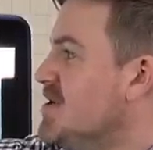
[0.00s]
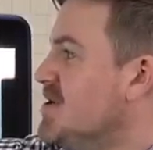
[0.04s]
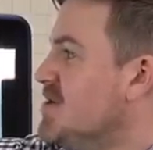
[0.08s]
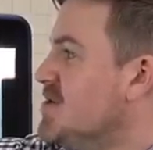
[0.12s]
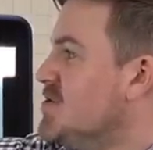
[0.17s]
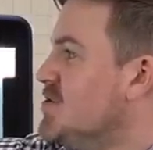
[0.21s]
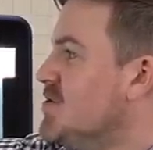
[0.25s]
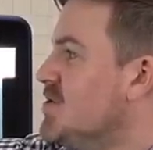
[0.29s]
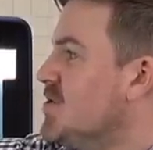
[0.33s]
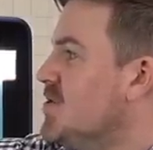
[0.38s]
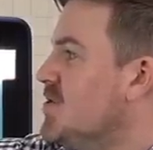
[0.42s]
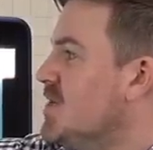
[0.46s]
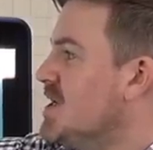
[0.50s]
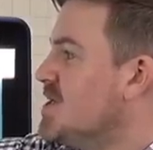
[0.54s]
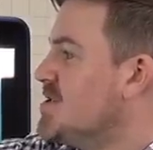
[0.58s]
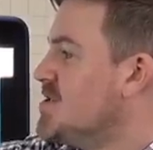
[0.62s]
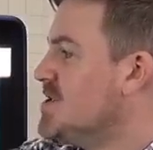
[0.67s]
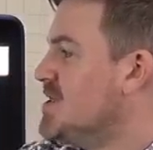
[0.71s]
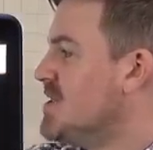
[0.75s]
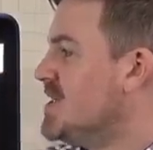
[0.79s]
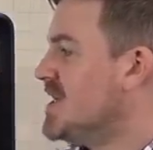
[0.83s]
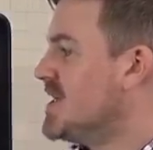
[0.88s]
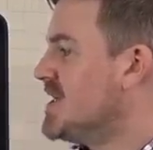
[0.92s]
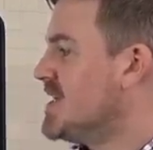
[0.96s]
so a
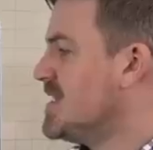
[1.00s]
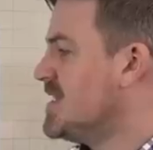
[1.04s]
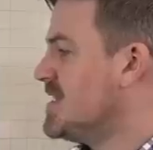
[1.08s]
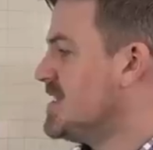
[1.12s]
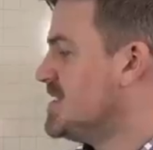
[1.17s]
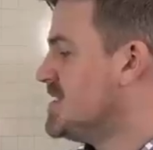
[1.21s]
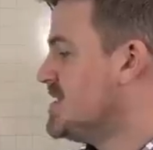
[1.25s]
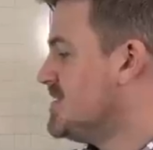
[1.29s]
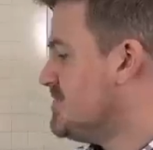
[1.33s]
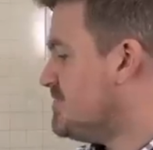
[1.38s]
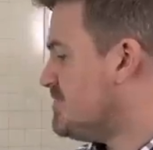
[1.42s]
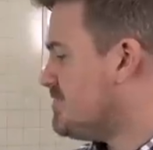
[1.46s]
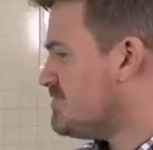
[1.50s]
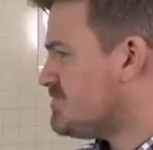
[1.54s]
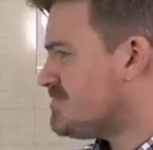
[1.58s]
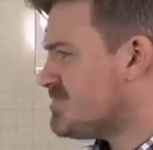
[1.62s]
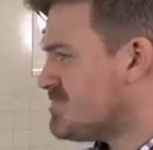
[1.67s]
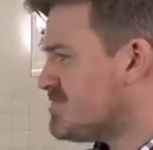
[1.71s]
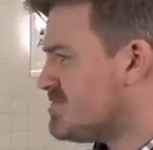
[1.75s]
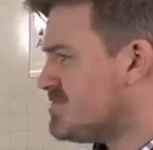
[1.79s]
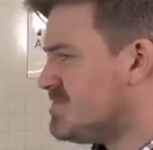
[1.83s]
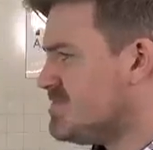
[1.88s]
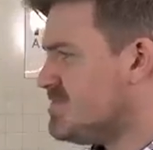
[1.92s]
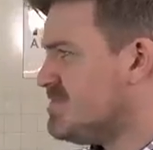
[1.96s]
question like this,
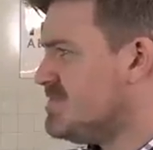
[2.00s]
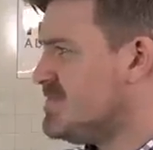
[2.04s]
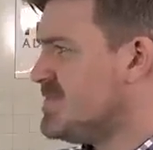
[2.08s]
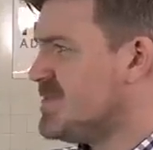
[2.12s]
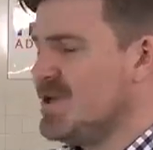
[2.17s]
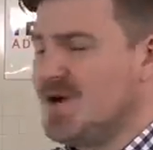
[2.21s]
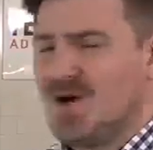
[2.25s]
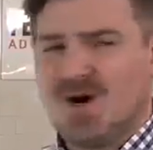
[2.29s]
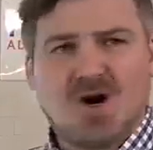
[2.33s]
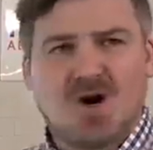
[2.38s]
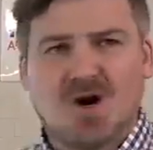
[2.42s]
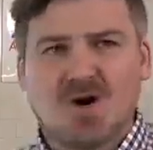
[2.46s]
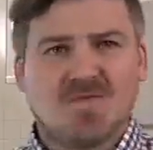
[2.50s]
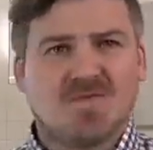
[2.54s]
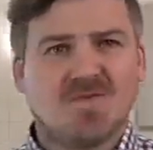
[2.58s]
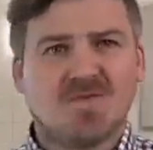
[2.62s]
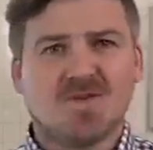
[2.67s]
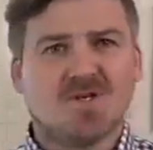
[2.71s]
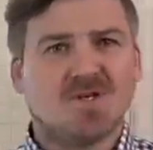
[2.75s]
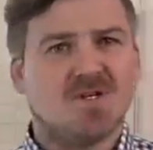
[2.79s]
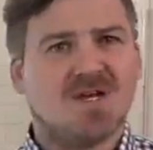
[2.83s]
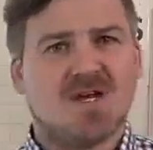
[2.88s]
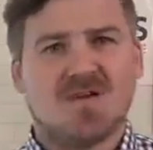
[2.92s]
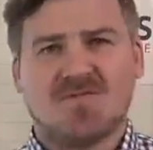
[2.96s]

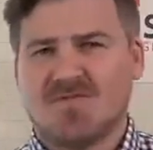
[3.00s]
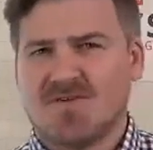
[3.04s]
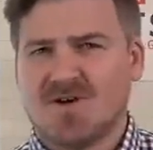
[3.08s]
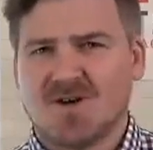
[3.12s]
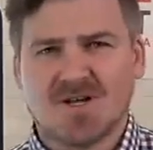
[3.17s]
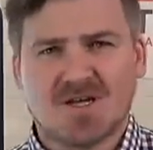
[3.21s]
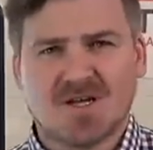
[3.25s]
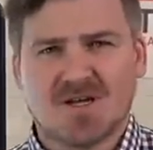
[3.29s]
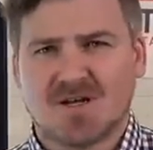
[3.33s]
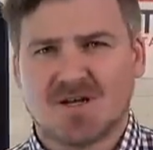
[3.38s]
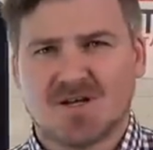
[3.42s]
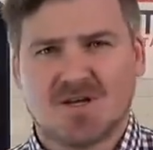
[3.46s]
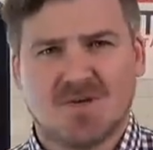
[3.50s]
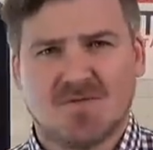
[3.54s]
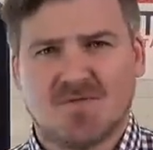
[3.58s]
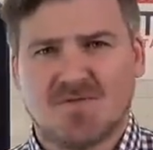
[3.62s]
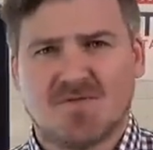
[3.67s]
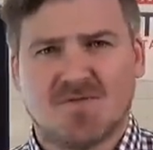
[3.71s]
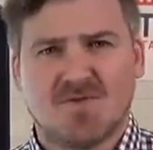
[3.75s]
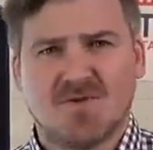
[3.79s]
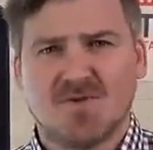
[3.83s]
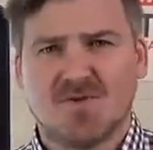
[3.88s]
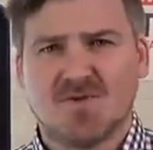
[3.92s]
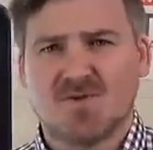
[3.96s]
often you get very
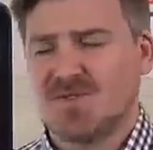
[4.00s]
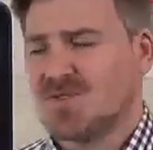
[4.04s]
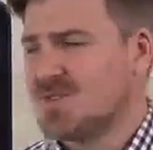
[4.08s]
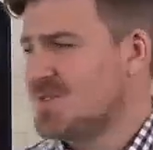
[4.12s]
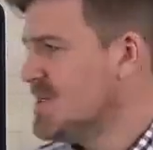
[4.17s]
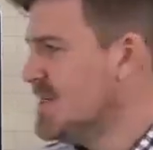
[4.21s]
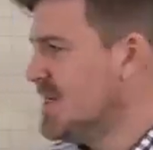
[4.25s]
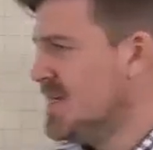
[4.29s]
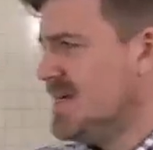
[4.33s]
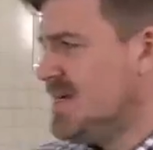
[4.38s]
confused.